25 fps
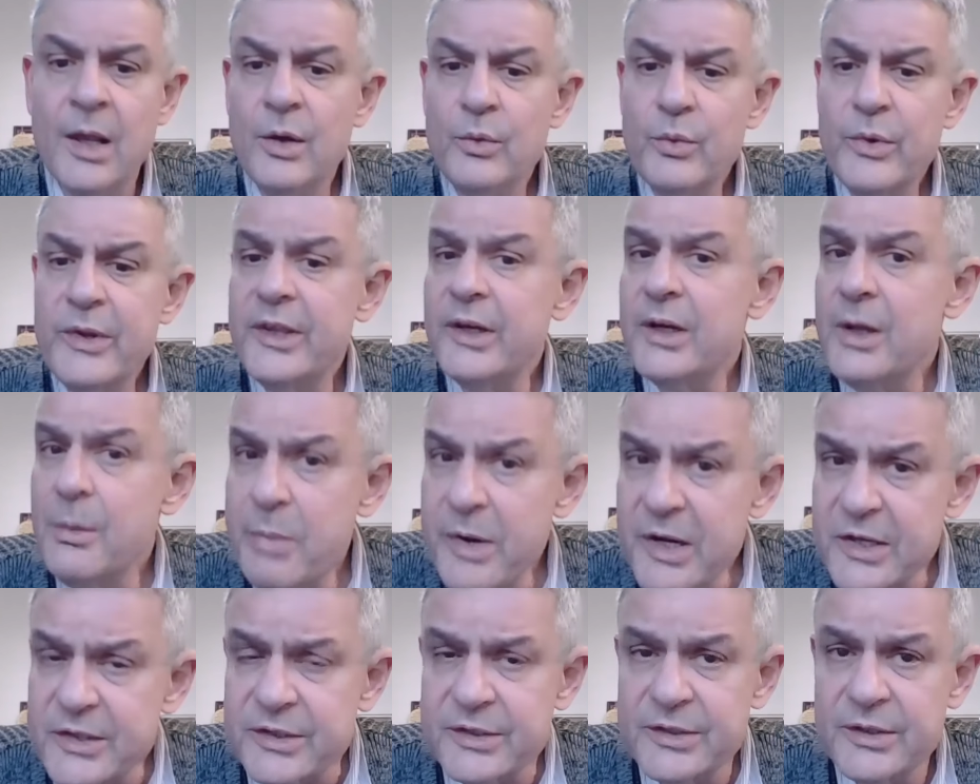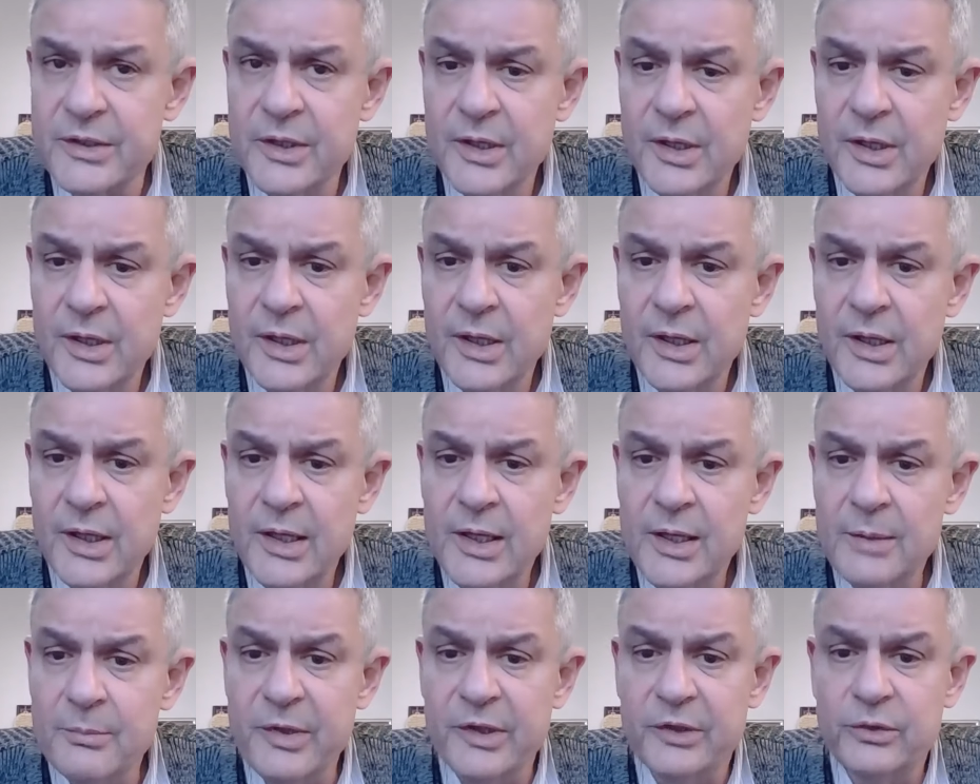with an abyss
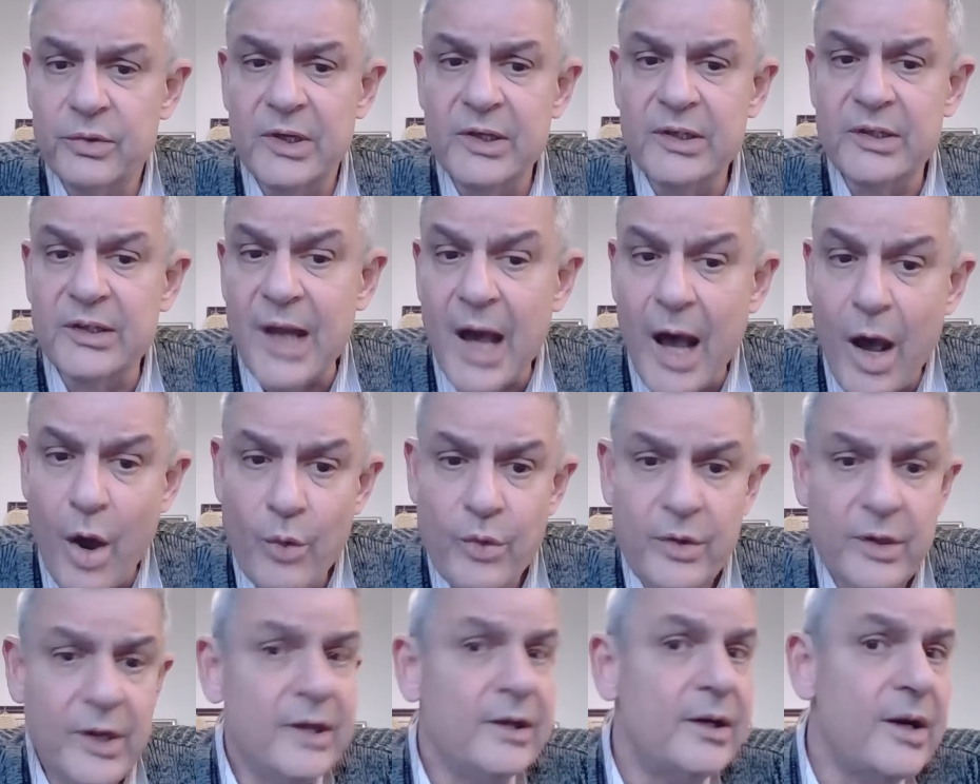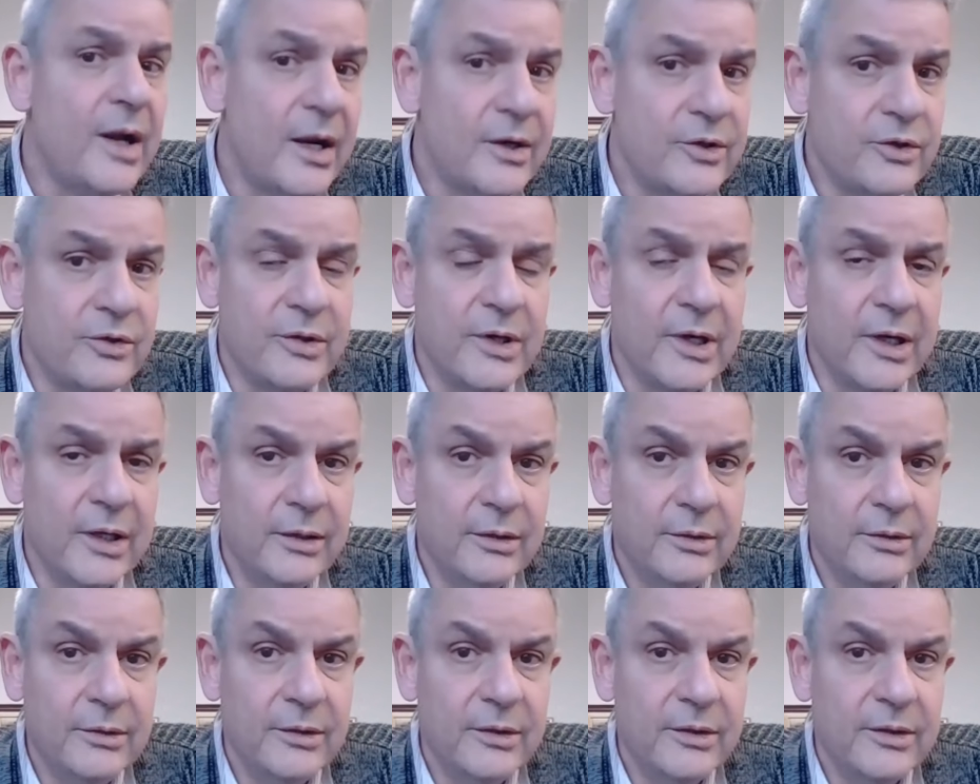between town and country,
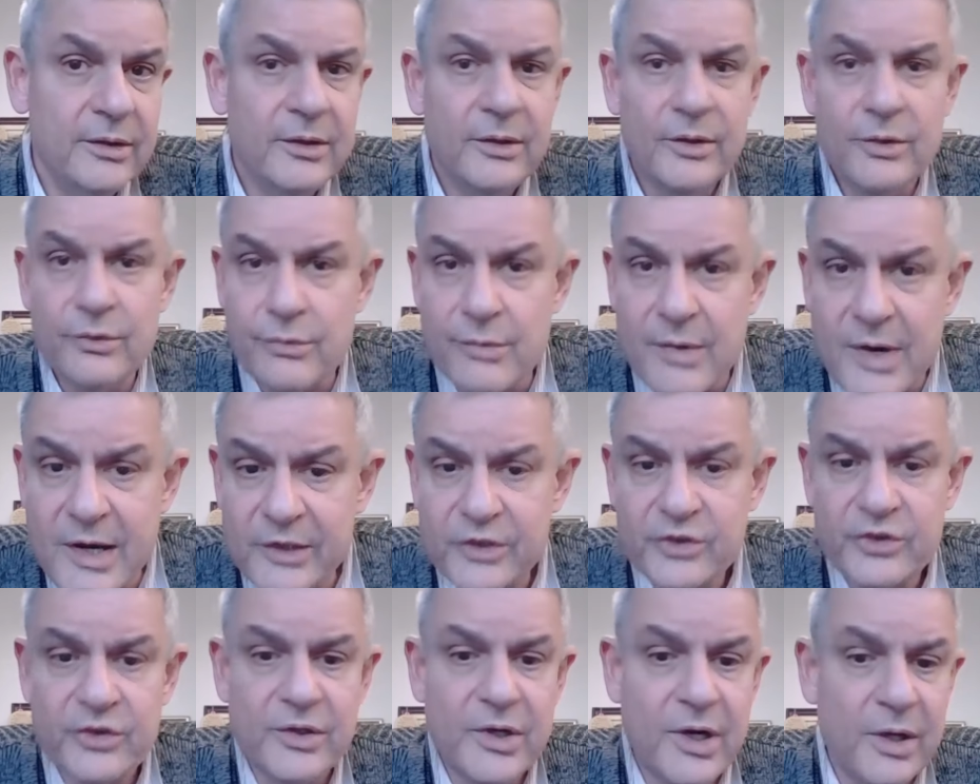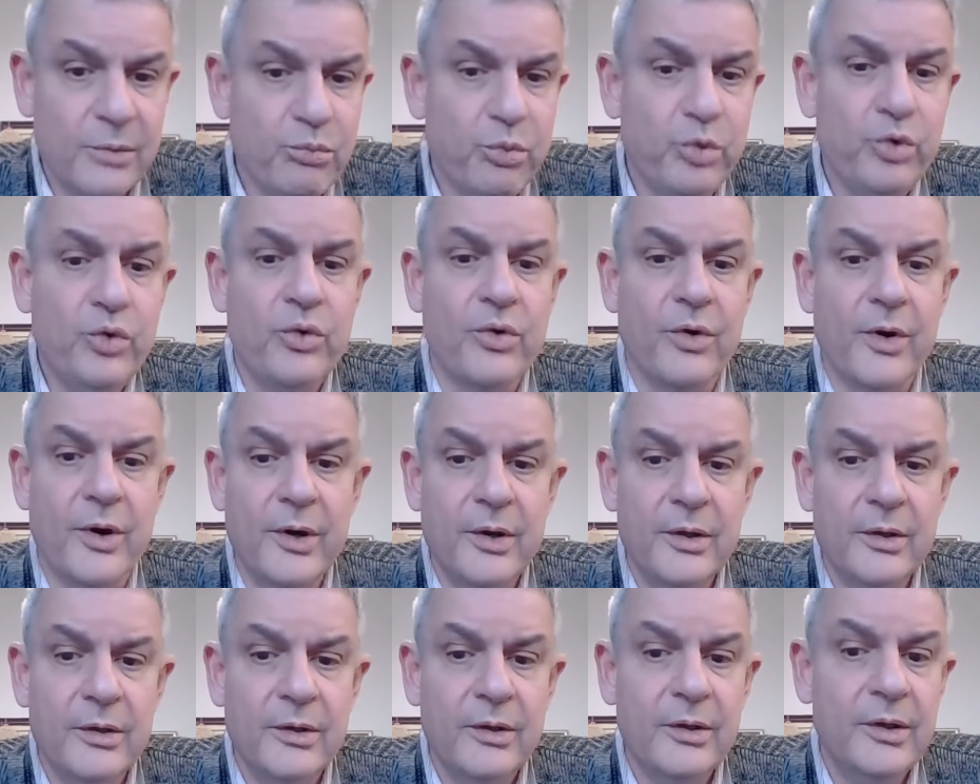rich and
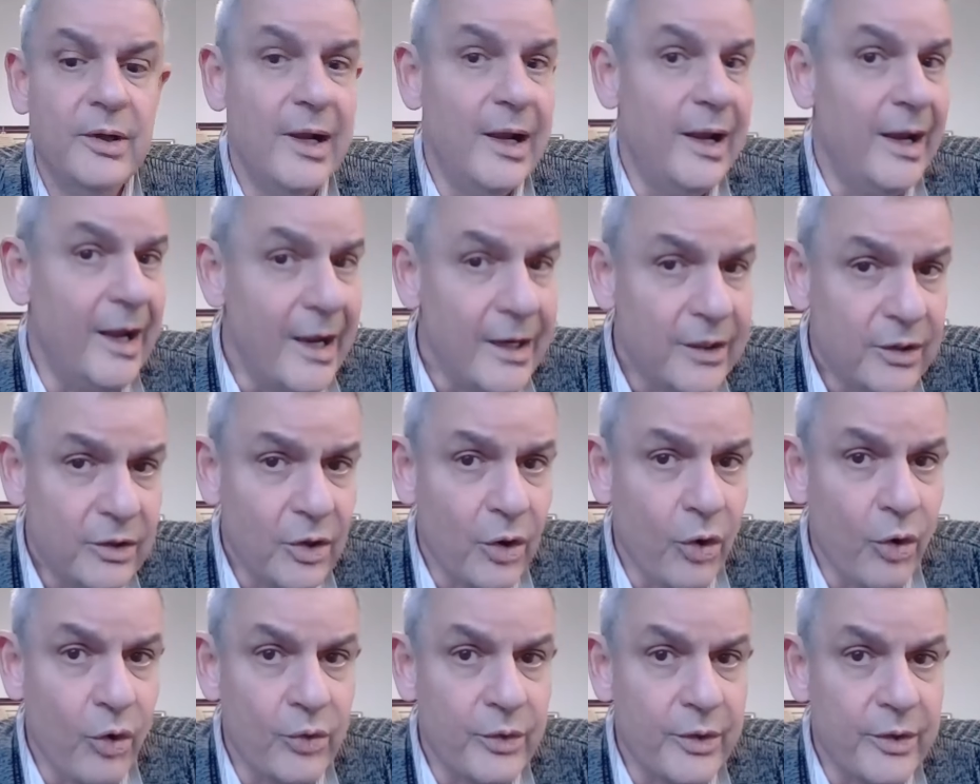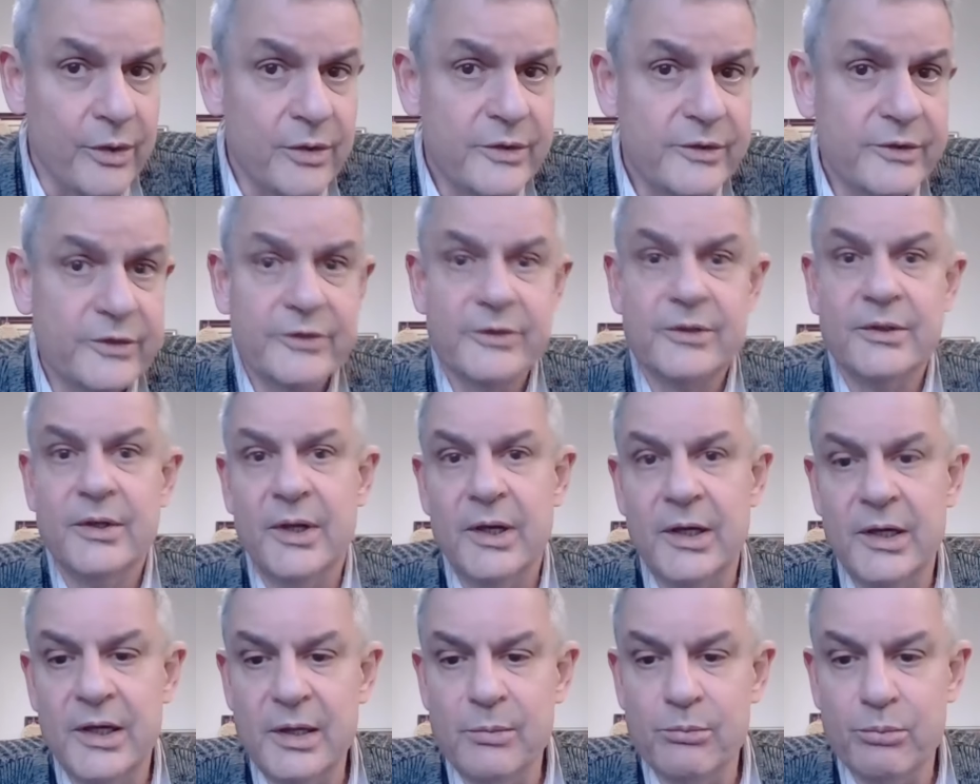poor, landowners
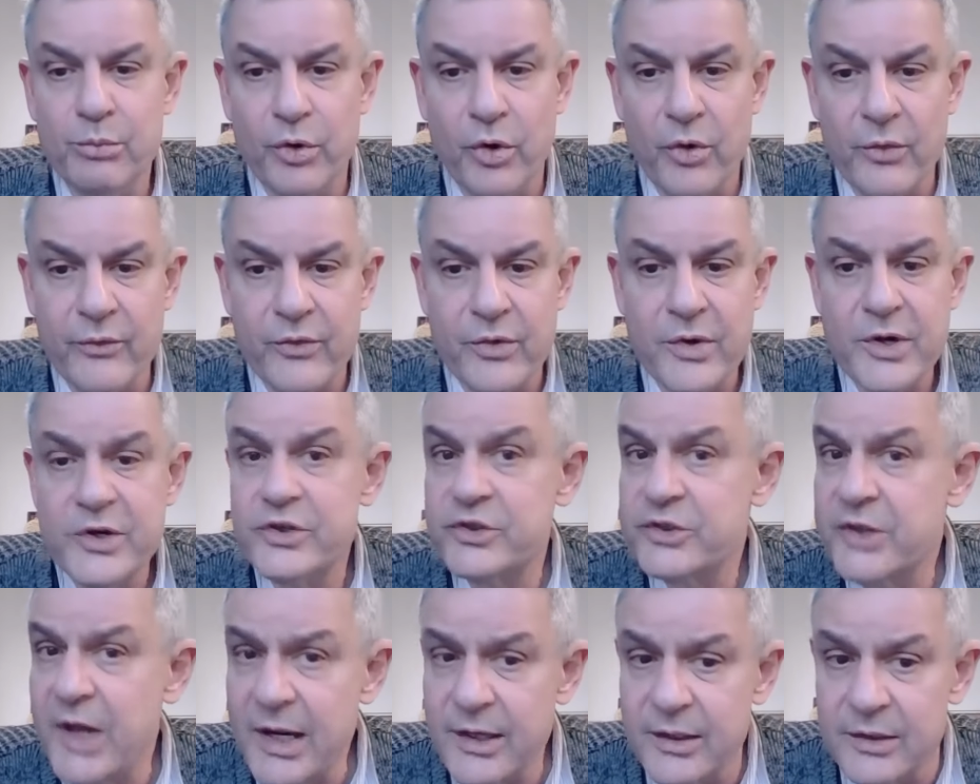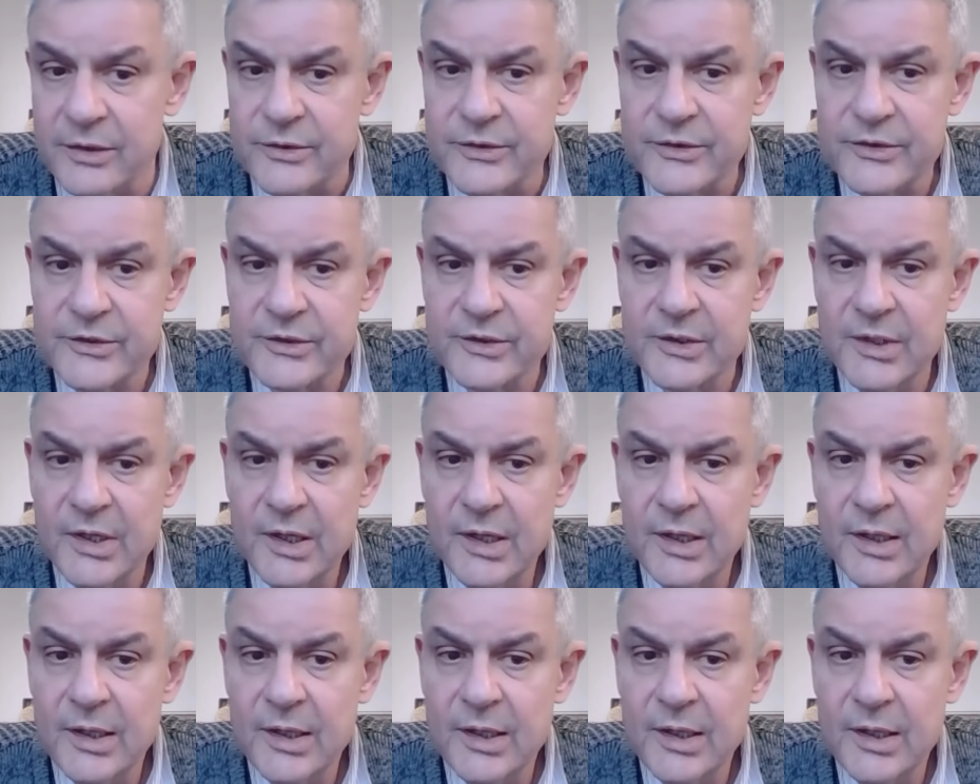and impoverished tenants,